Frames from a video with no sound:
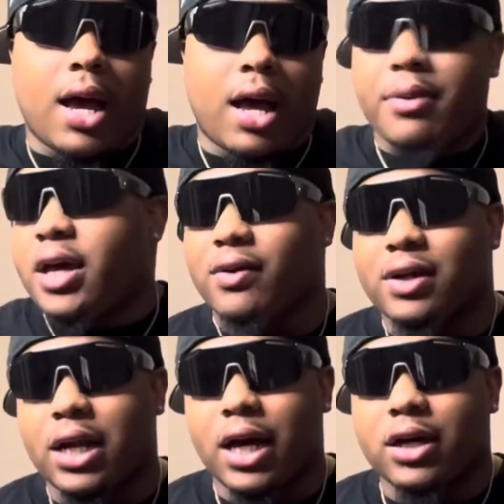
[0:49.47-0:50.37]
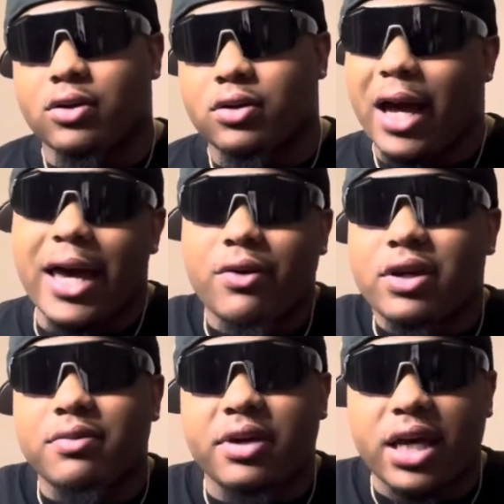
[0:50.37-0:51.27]
I've been having a lot going I ain't
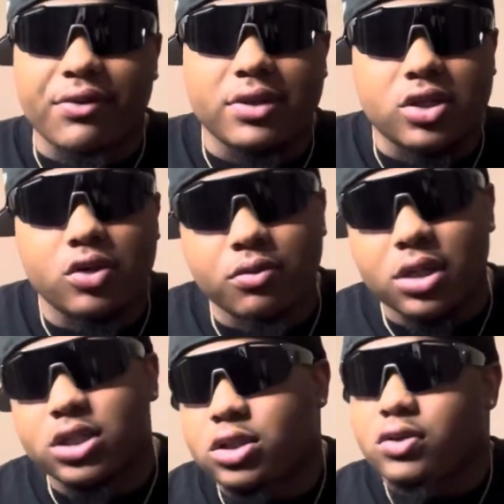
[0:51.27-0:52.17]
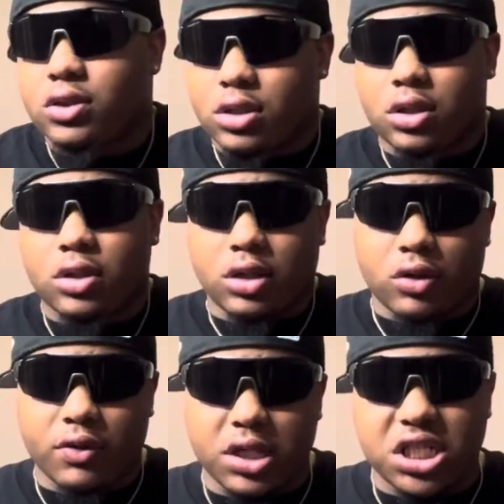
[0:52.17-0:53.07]
really been having too much going on, you know,
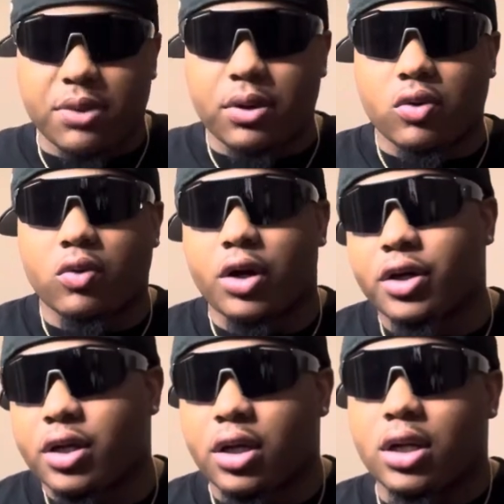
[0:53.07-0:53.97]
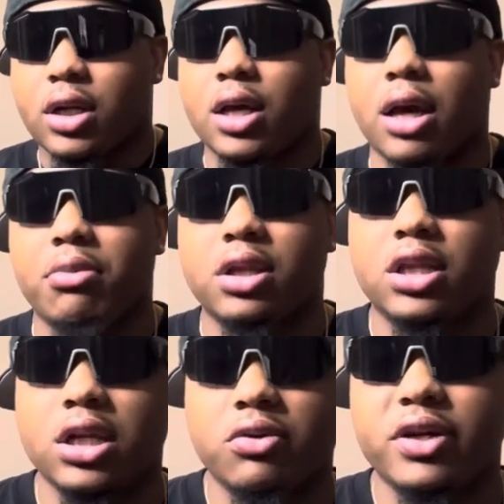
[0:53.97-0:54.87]
really just been working. I've been
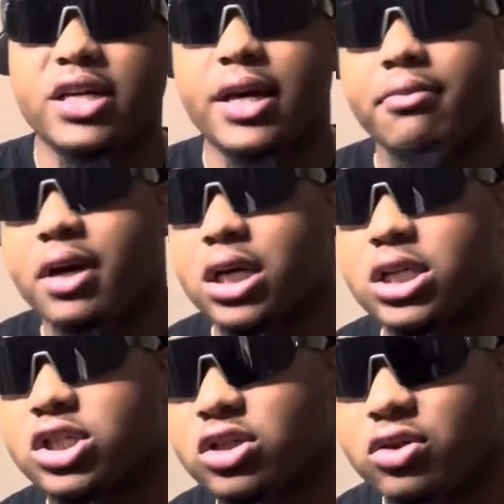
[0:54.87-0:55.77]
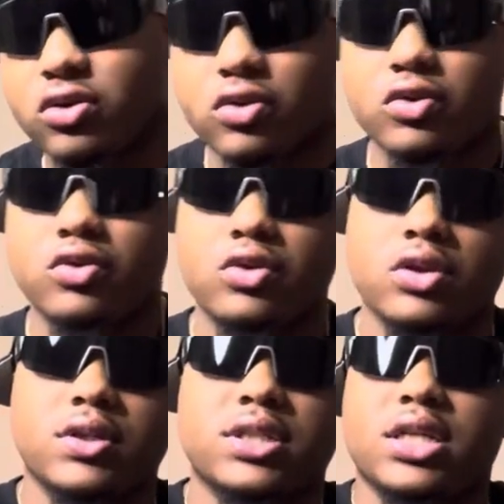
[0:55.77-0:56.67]
dealing with getting back in school, you know
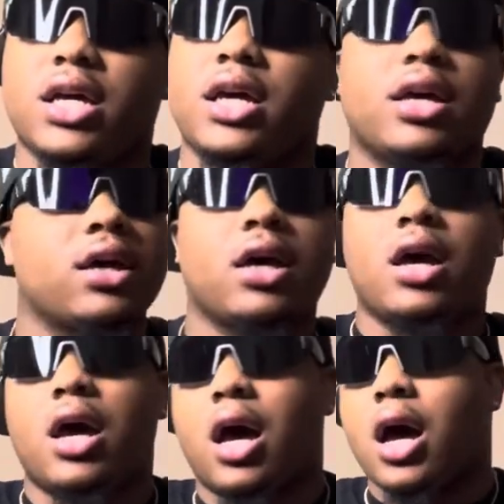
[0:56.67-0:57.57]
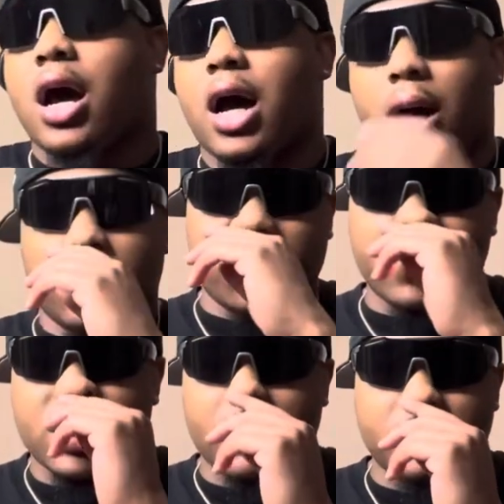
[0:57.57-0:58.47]
what I'm saying? All different
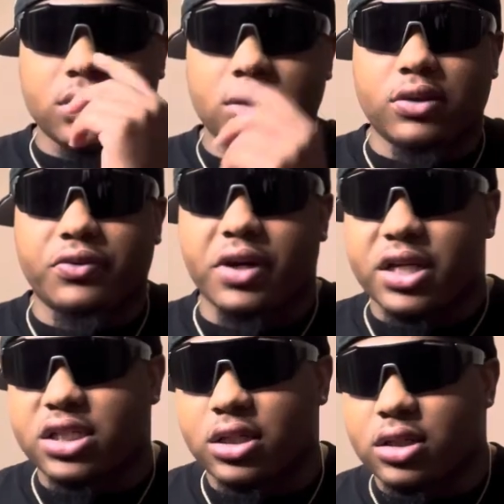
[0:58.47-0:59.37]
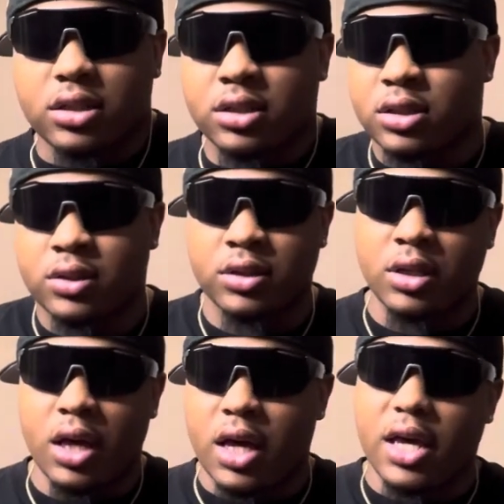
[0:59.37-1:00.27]
type of stuff and I just
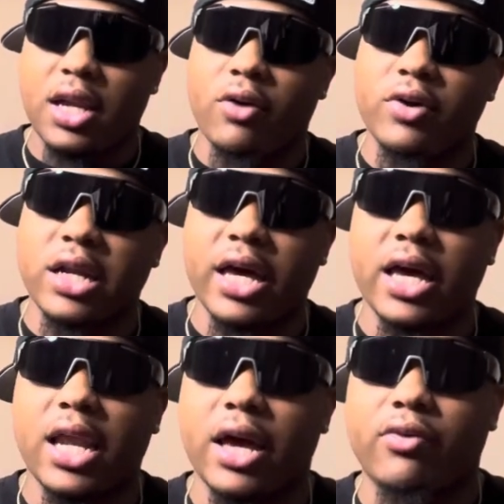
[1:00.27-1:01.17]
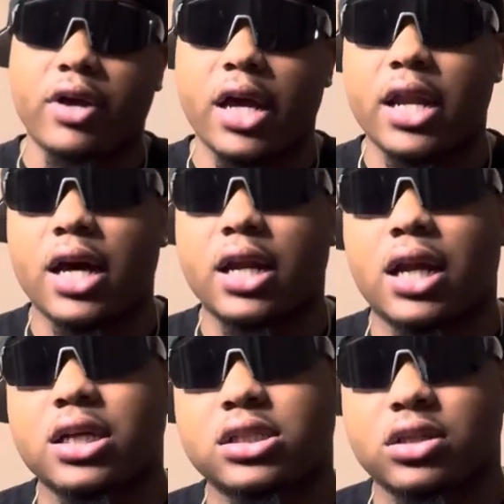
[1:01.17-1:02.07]
and I really had like ran out of
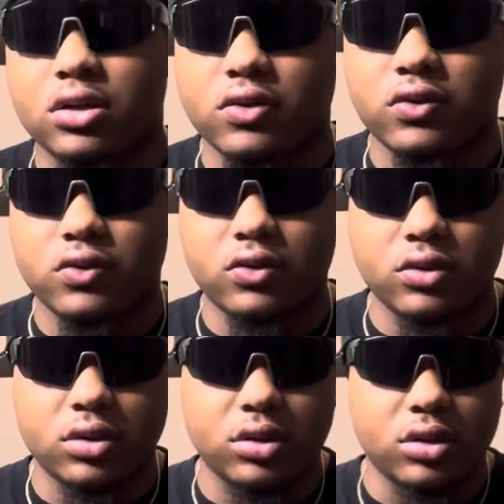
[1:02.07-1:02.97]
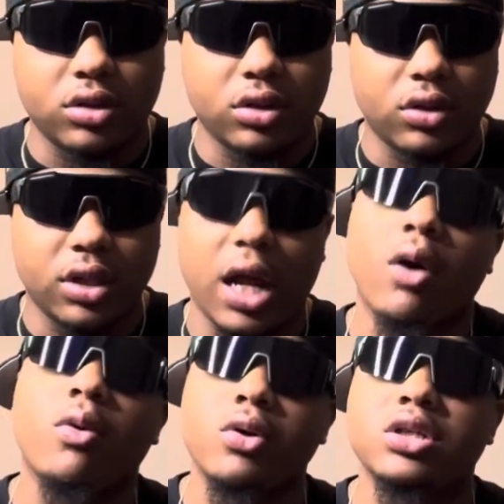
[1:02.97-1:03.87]
like stuff, you know, that I
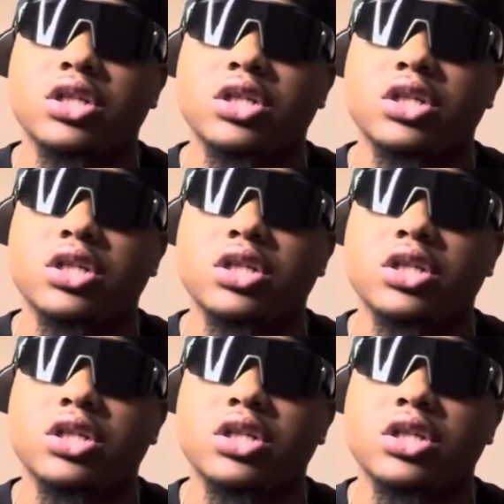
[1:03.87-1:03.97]
wanted